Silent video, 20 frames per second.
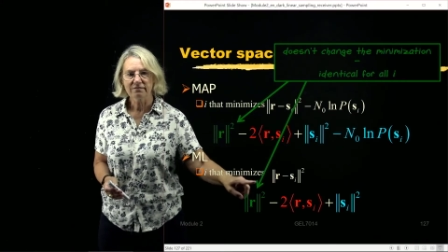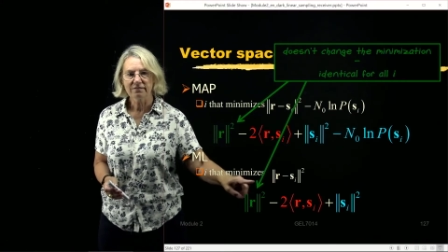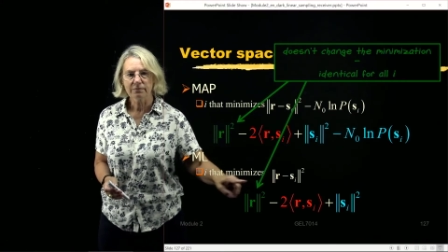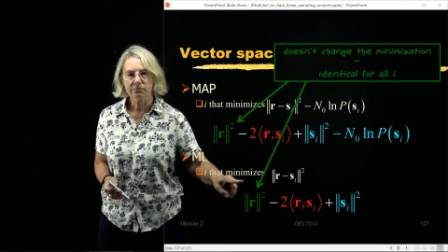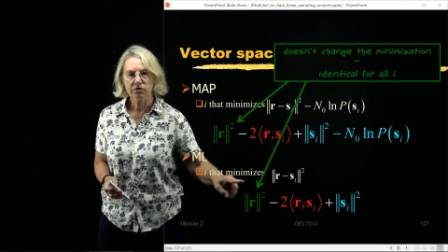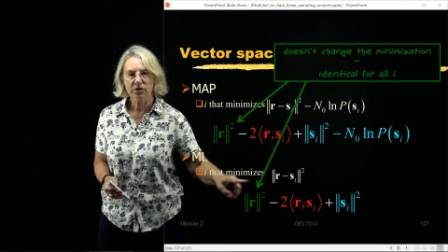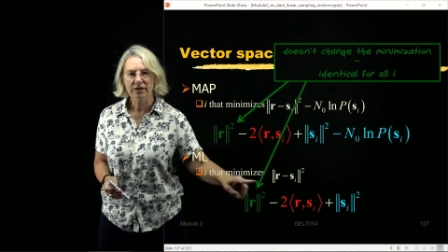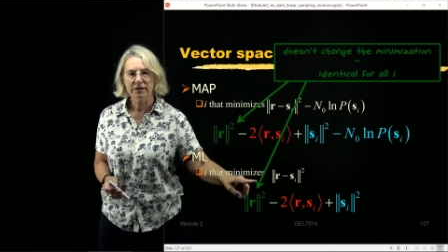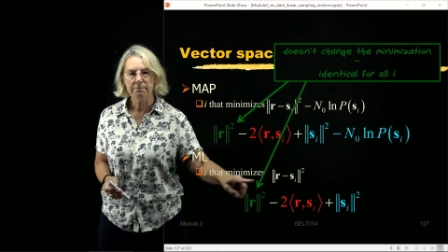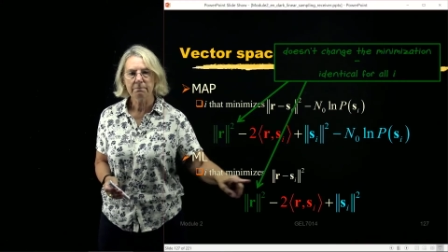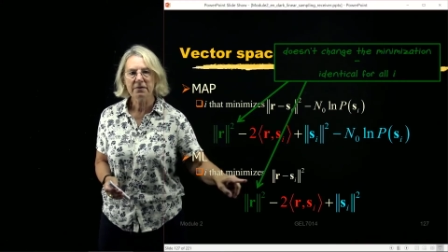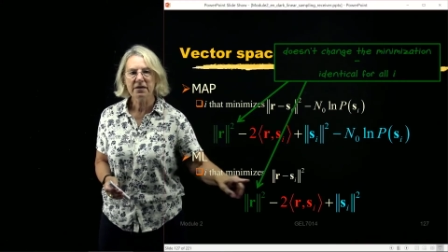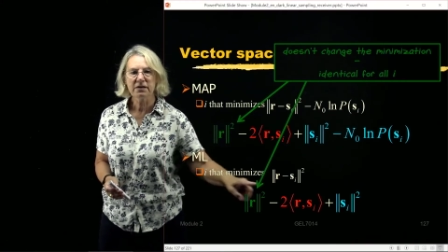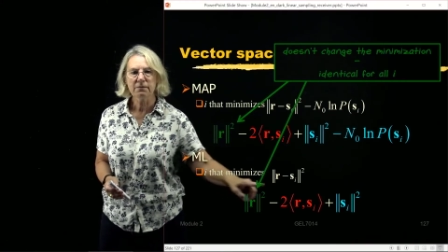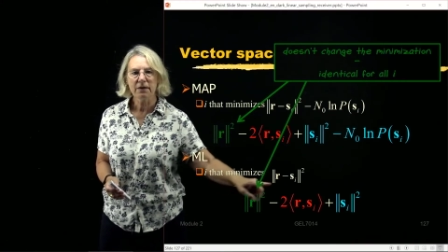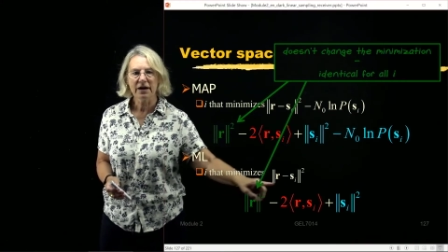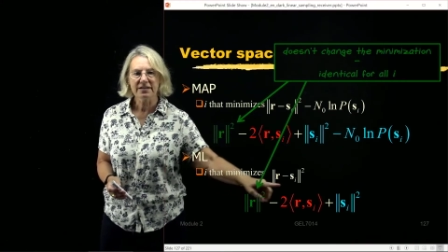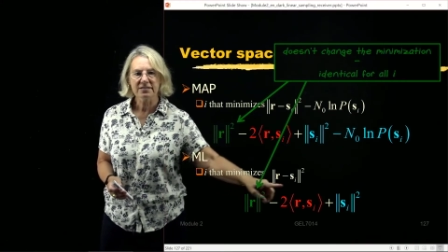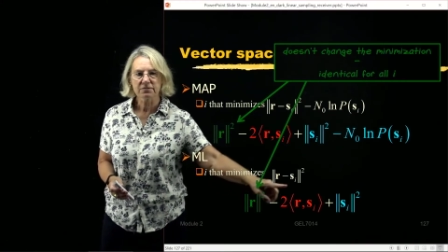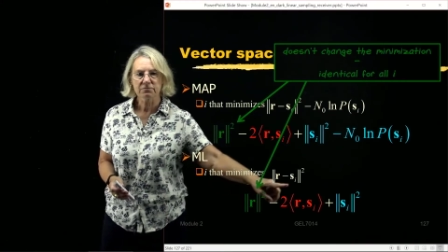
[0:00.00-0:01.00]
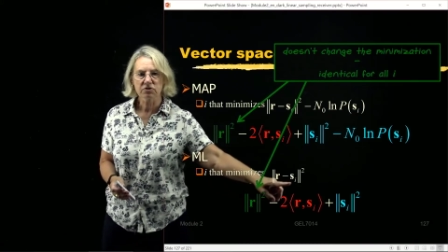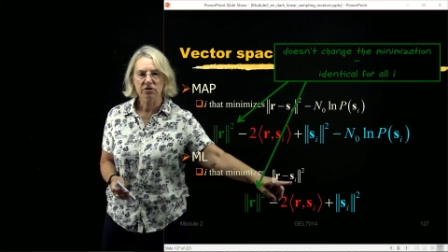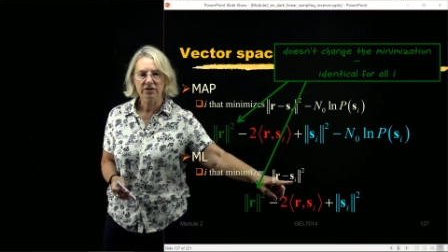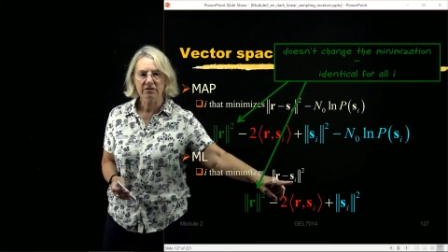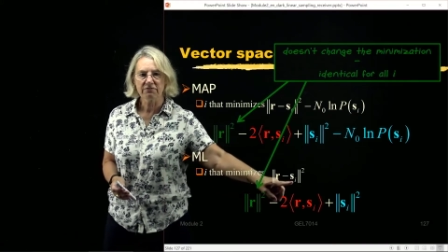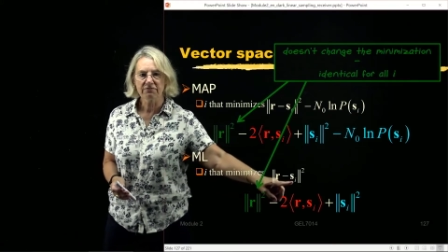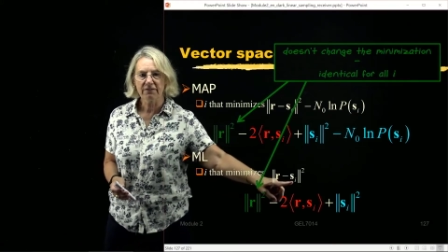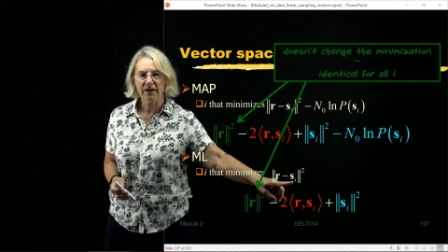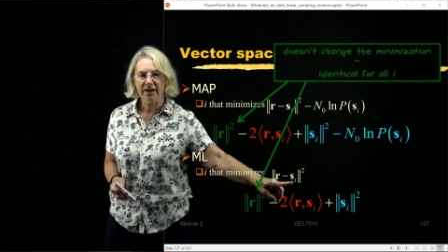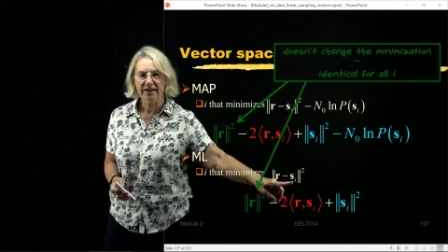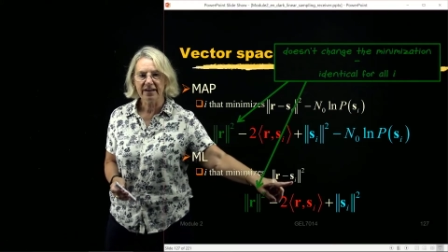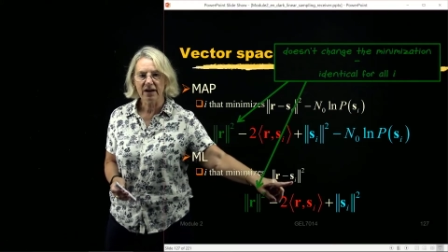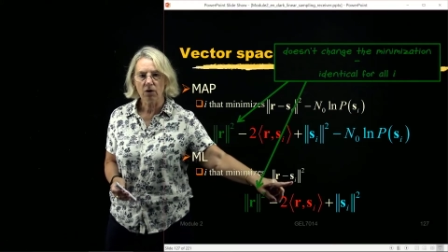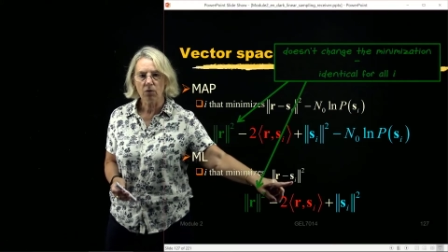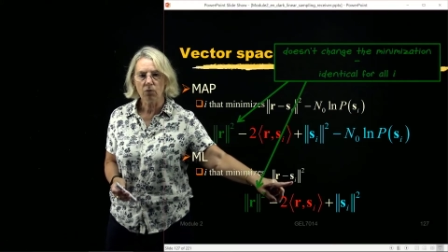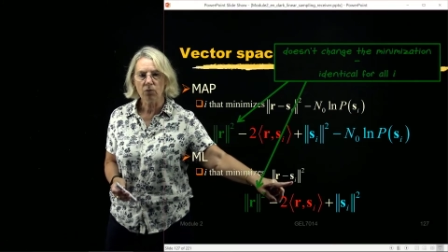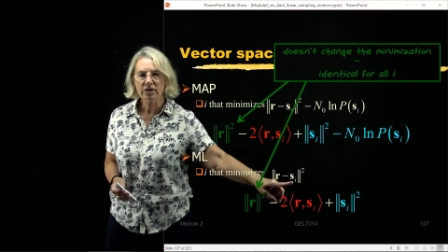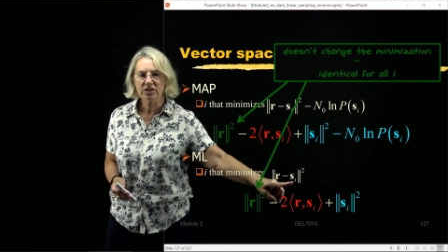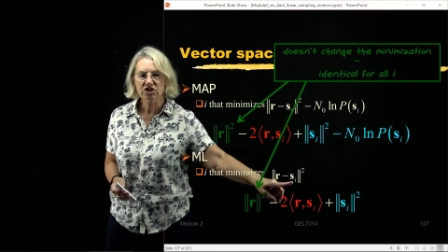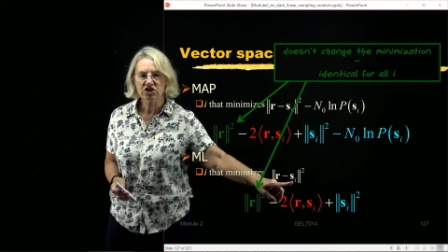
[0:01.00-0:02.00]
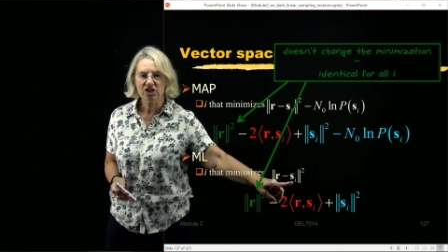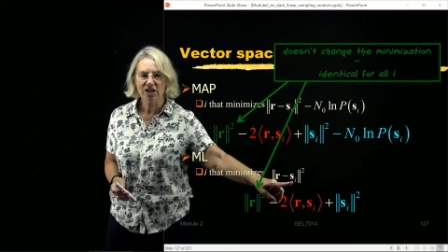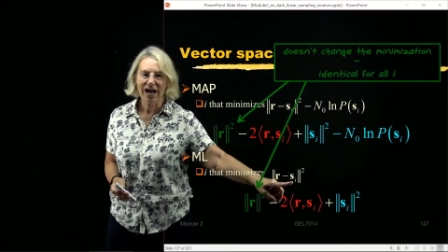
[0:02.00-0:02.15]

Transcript: I'm trying to minimize, I'm trying to find out which